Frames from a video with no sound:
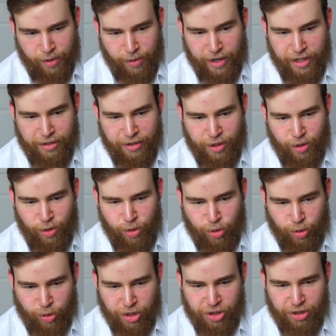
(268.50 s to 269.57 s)
We need to know who
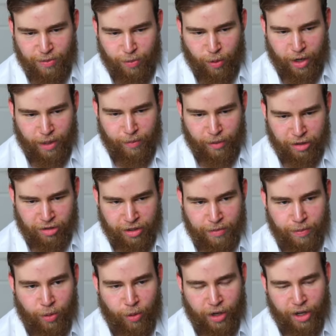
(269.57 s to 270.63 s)
Christian boy and
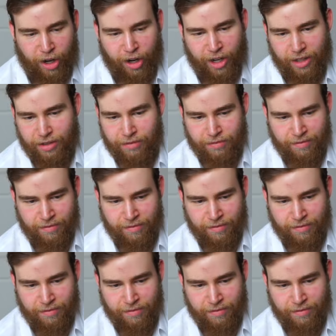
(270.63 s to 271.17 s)
Muslim boy are.